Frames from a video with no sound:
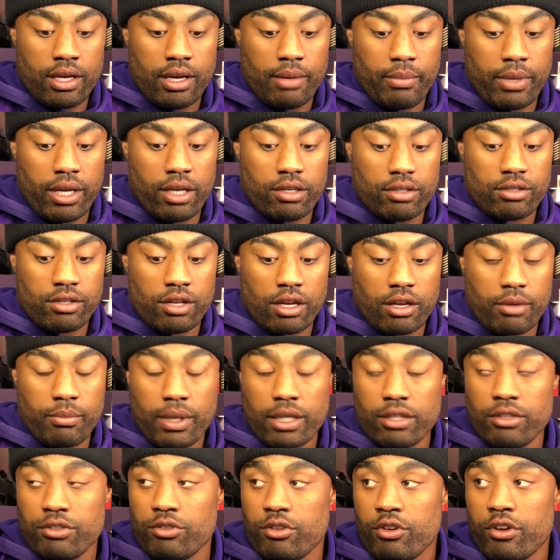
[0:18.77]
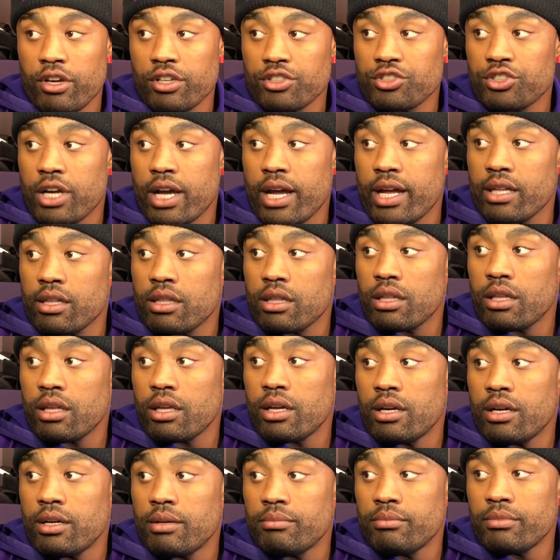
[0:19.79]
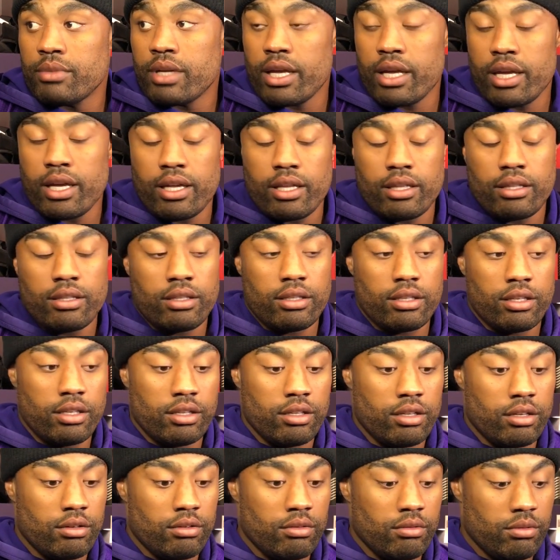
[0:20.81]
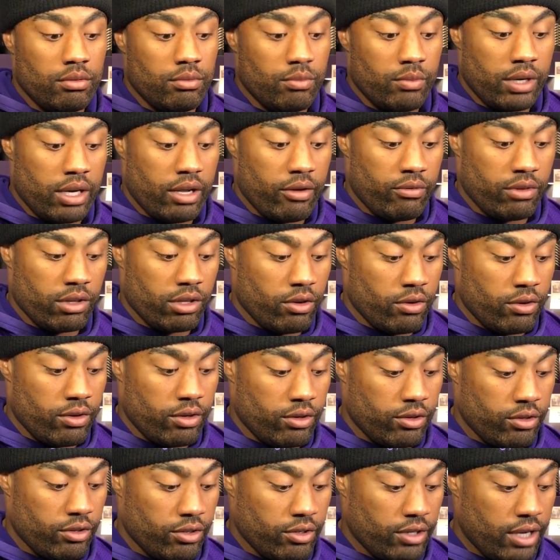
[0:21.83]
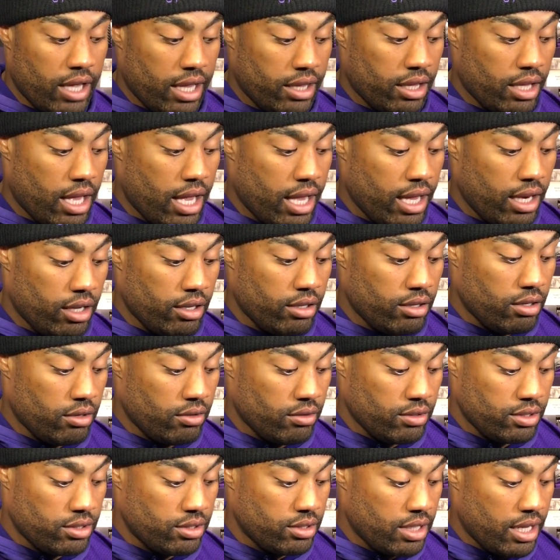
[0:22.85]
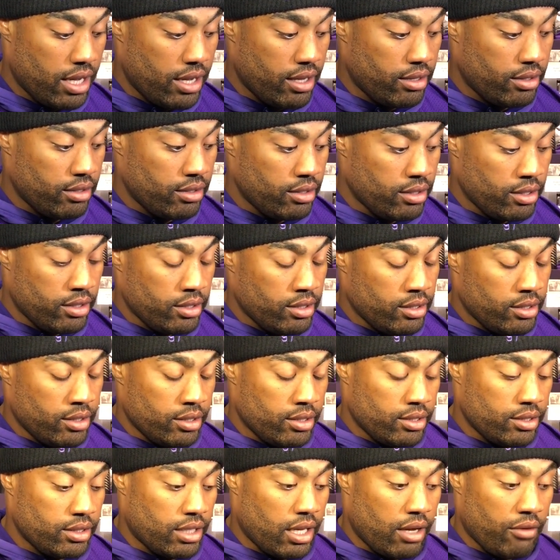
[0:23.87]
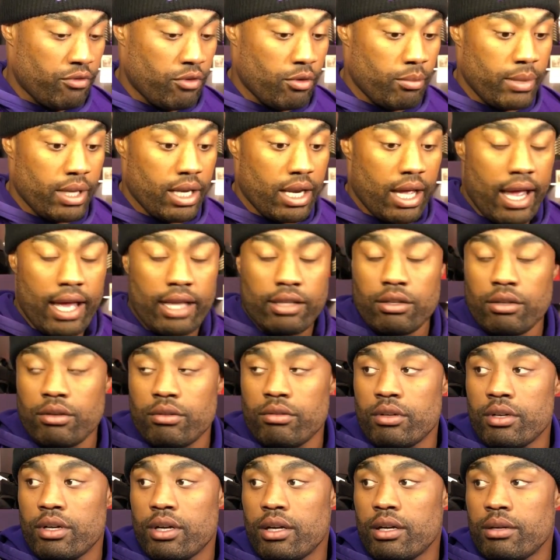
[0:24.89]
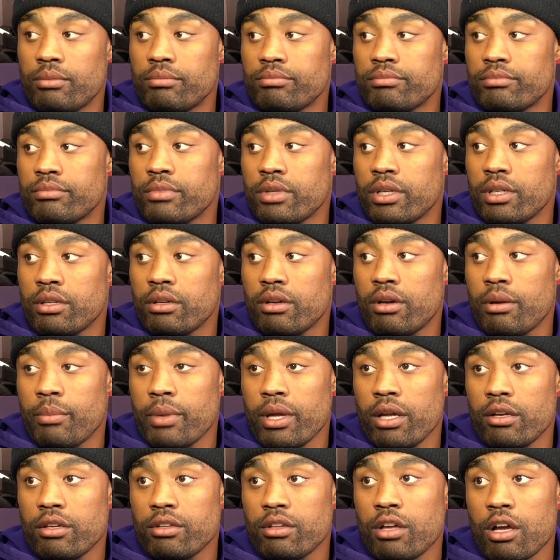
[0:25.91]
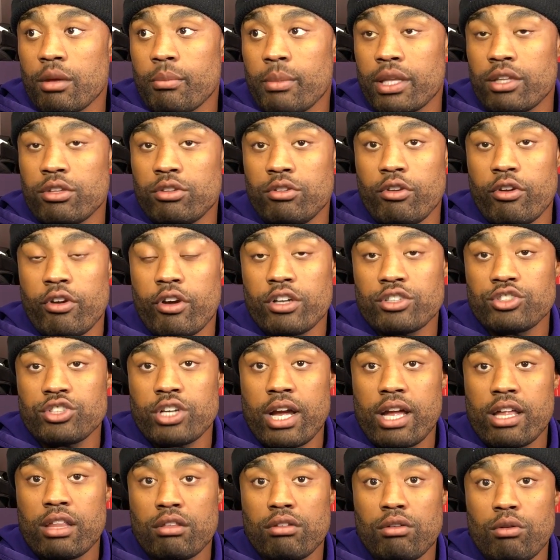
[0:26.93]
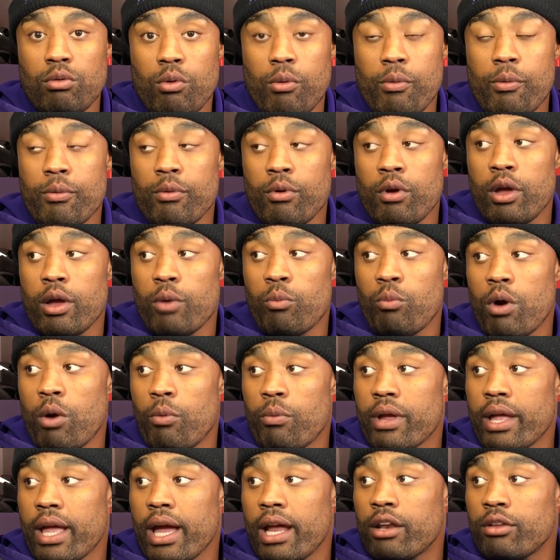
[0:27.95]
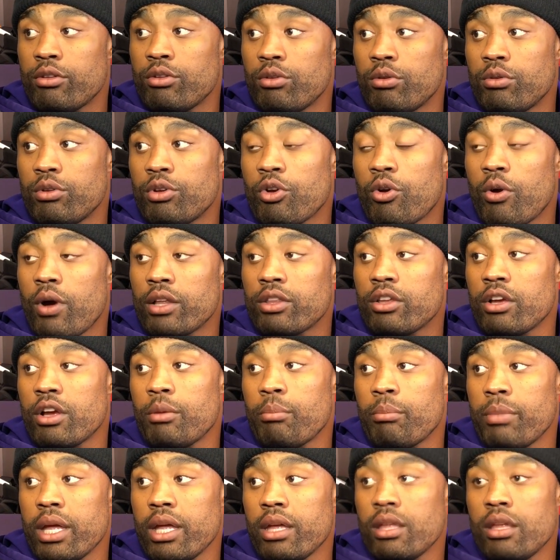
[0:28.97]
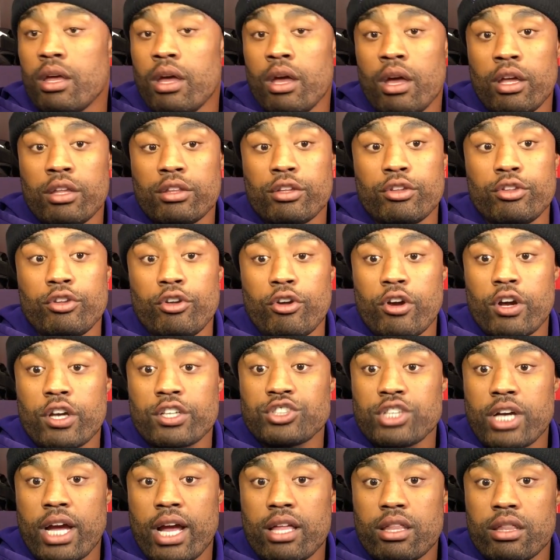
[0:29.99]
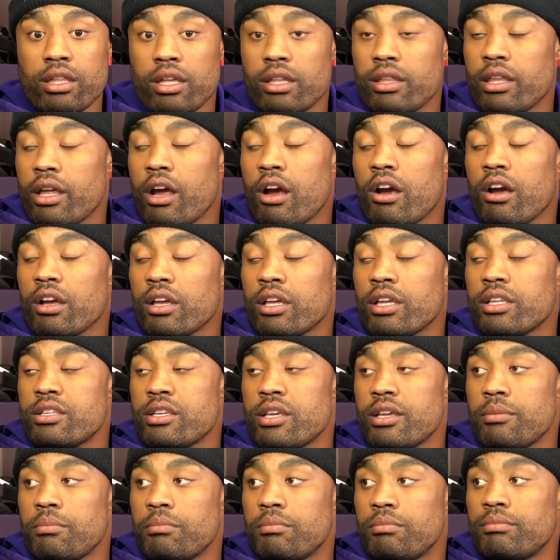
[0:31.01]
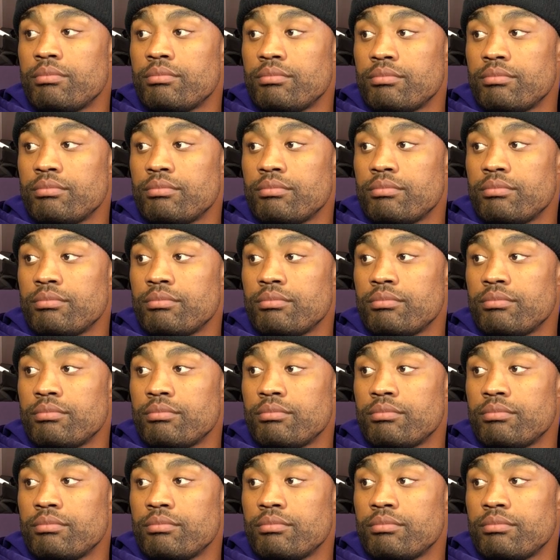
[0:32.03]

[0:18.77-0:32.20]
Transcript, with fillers: I'm here to talk about the New York Giants um, and you know whatever's going on on that side. You know, it's not it's not for me to handle. Um, you know, I'm here to talk about the New York Giants and what we, and what we got to do to go out there and beat the New York Giants because they are a good team.